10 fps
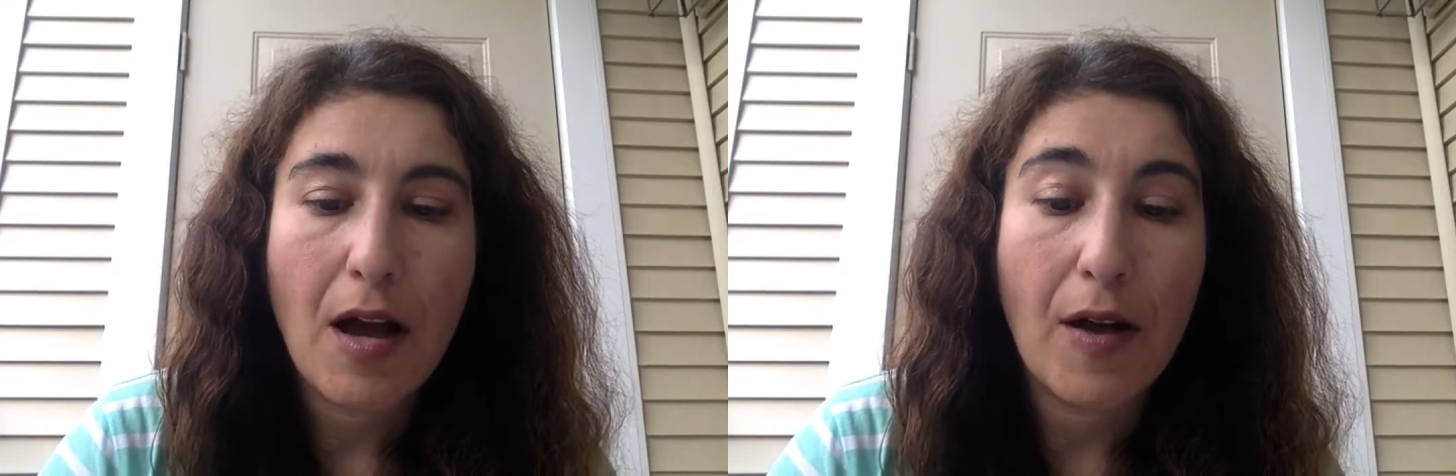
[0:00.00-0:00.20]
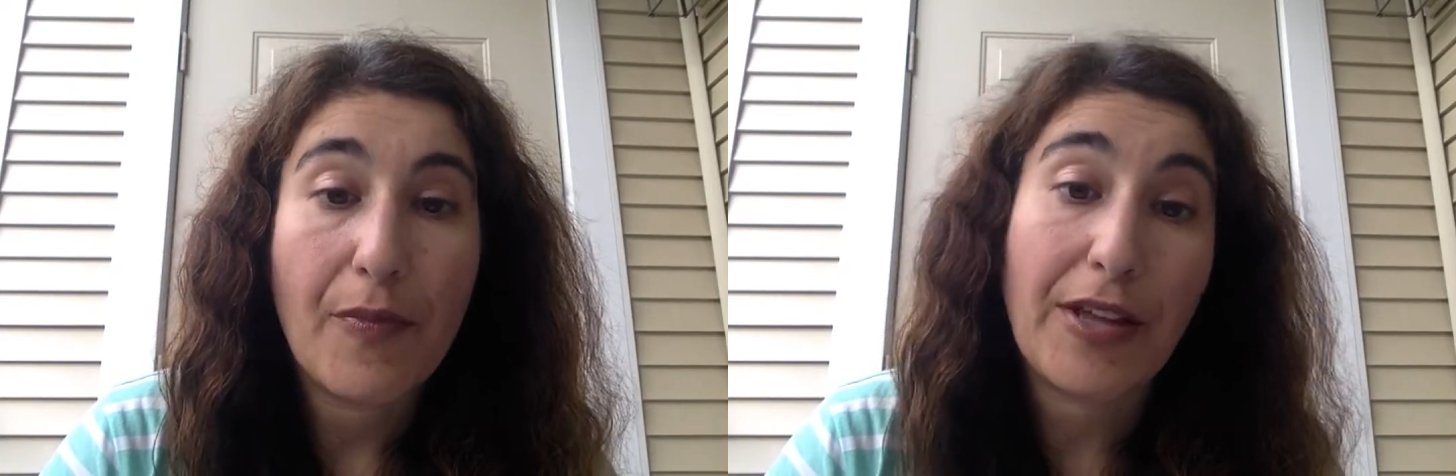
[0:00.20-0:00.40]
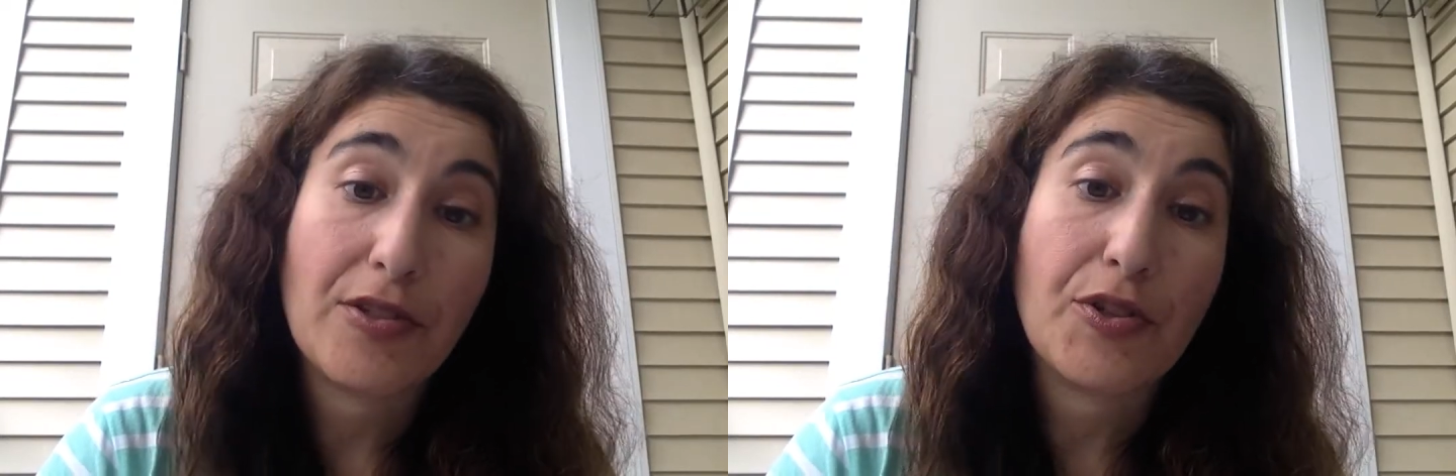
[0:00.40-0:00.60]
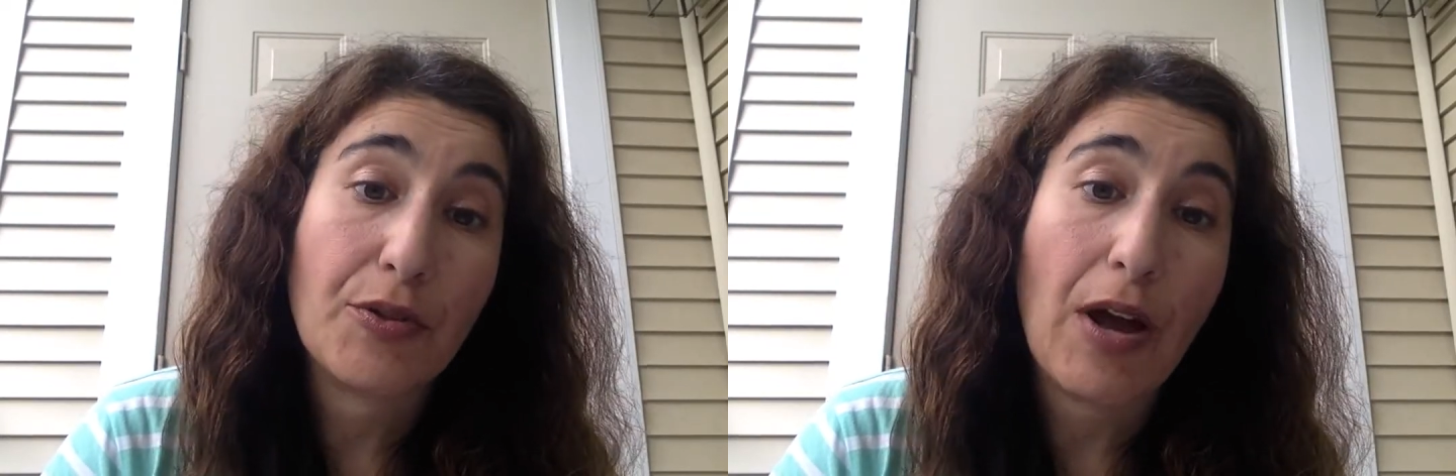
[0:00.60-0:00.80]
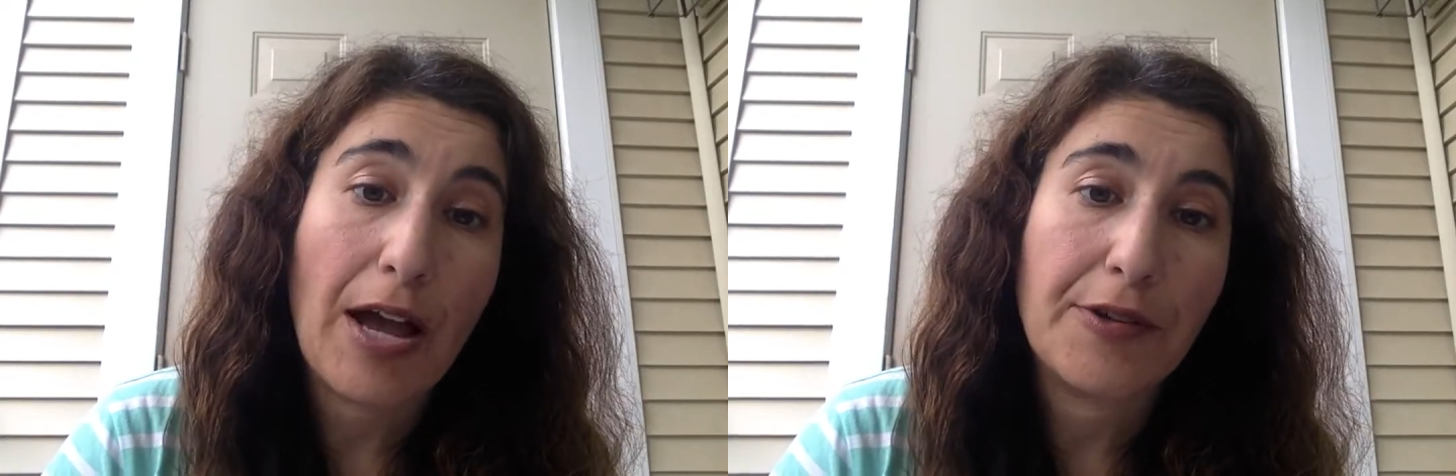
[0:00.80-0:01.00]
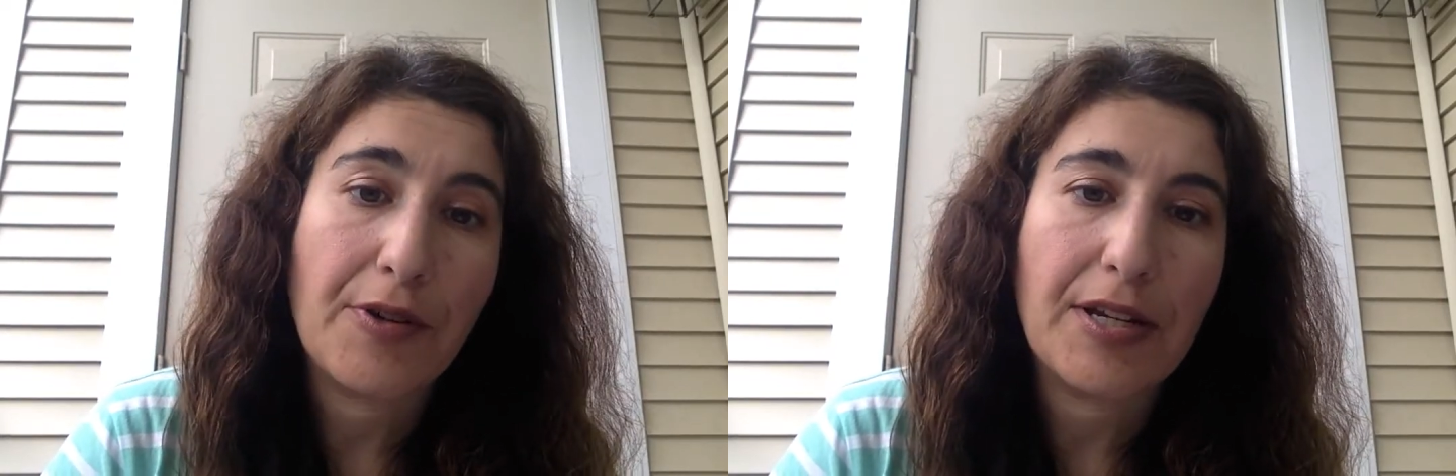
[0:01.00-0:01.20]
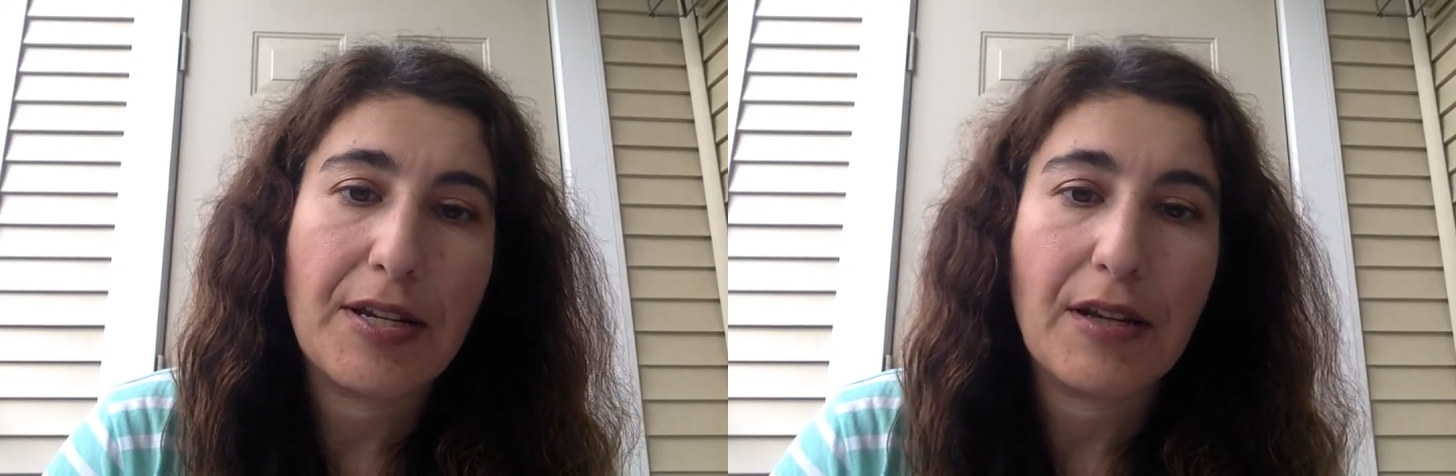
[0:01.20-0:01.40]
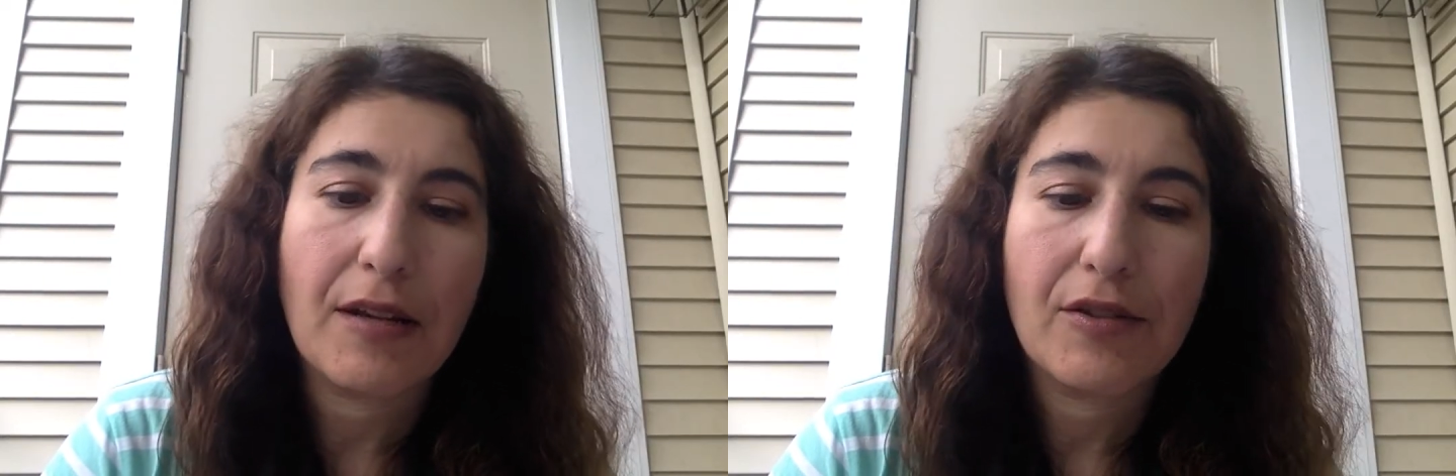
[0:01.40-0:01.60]
Um, that's also a
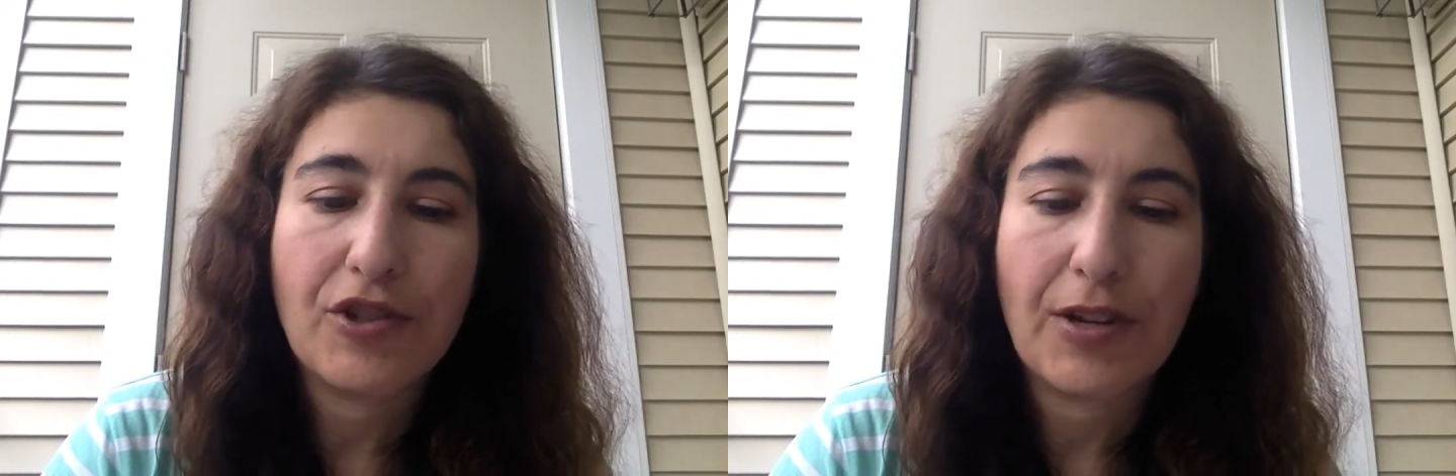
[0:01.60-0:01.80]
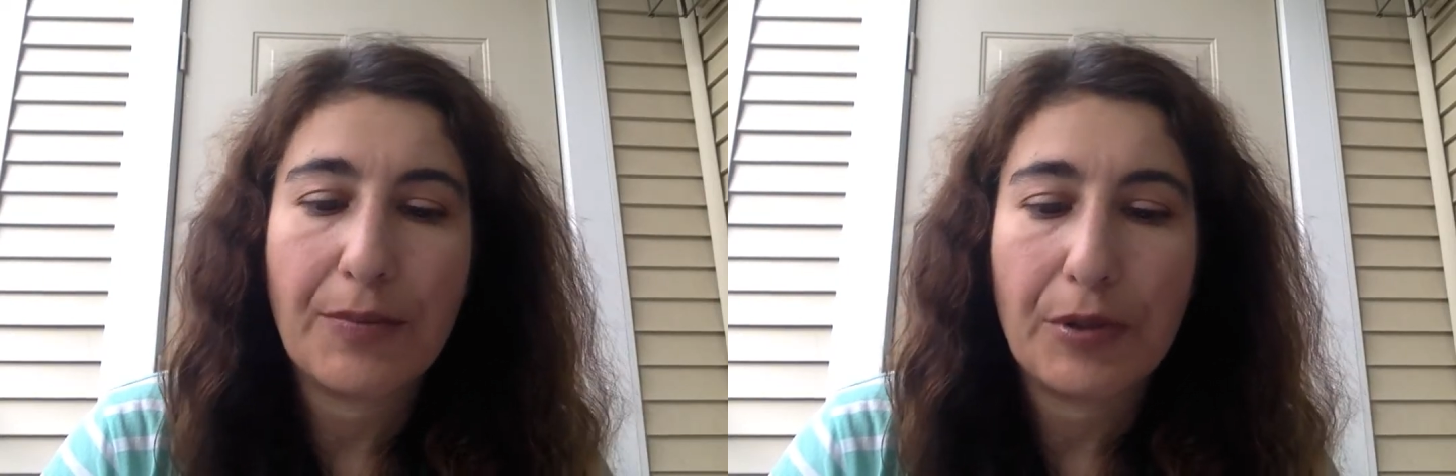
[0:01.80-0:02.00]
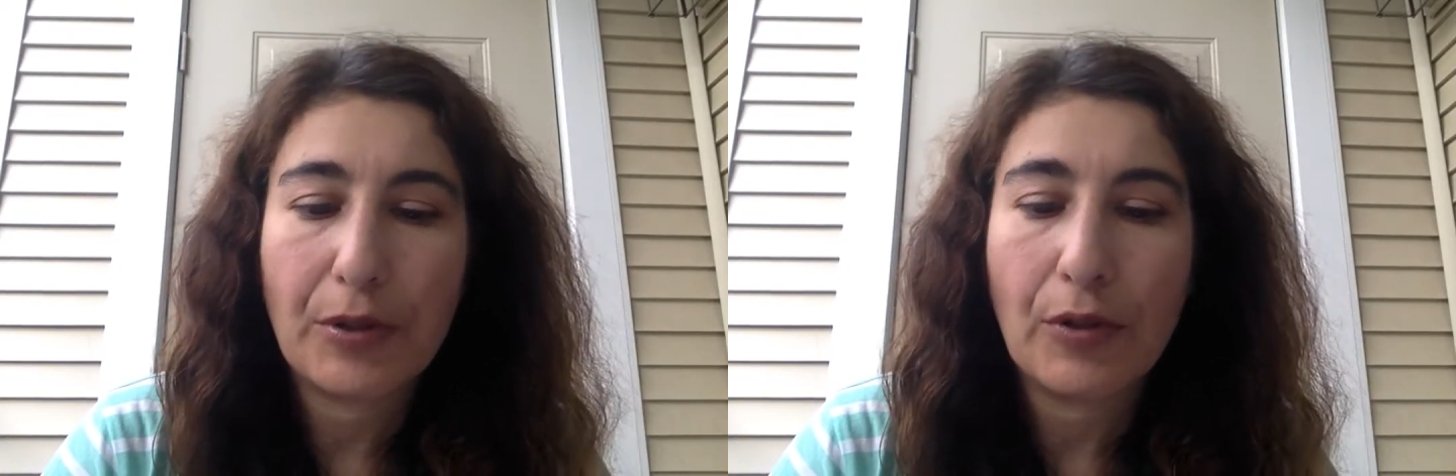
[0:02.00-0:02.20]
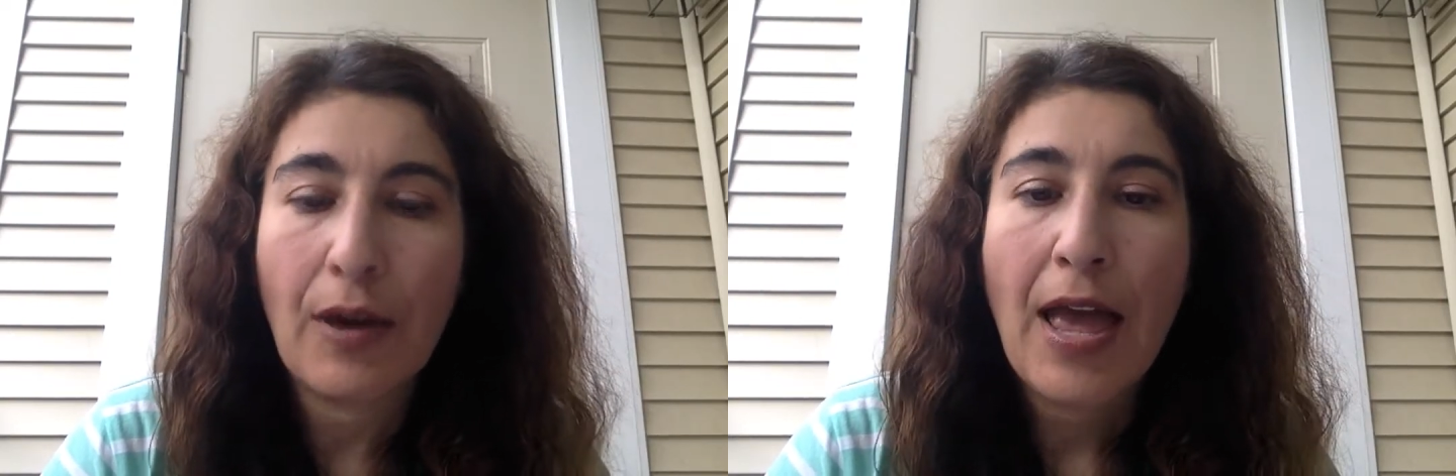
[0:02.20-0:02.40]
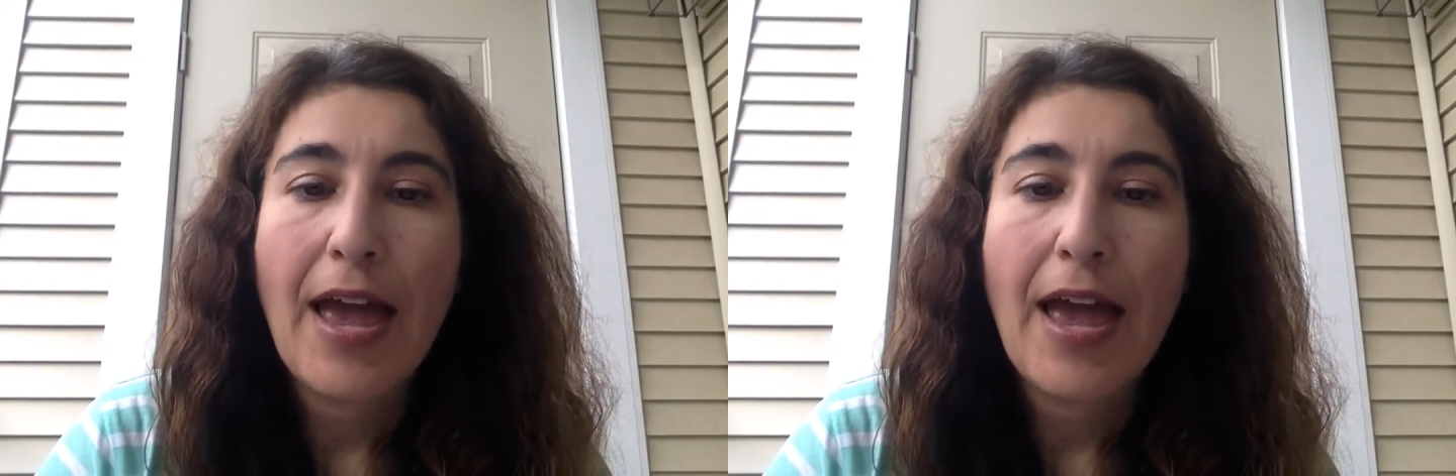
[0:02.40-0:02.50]
hydrating shampoo,